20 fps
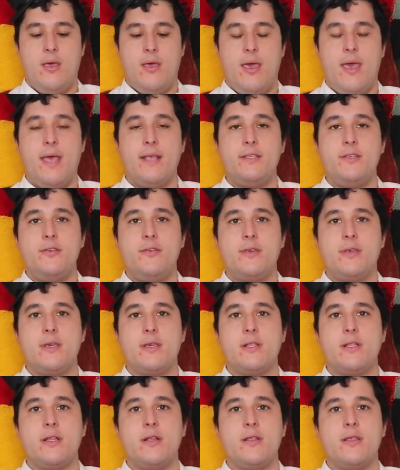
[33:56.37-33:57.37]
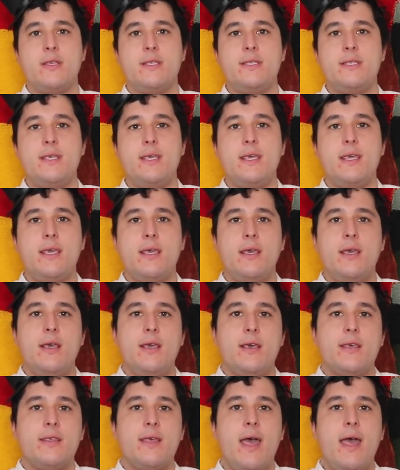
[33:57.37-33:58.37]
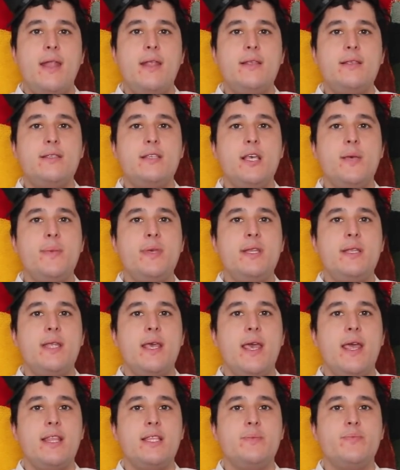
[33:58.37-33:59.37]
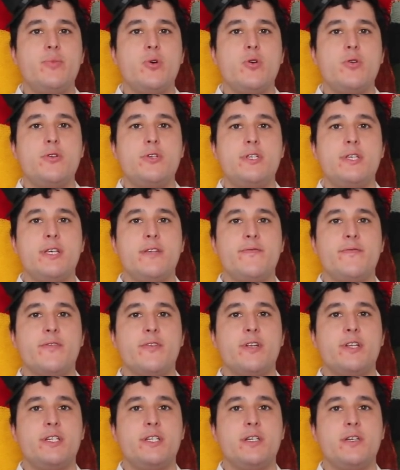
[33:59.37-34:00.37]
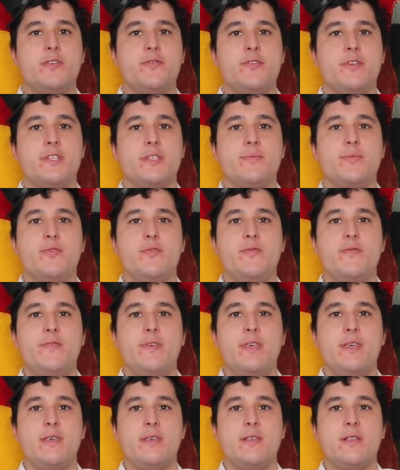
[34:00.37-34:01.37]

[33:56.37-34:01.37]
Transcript: As you can clearly see, that is some intense bullshit for a children's movie.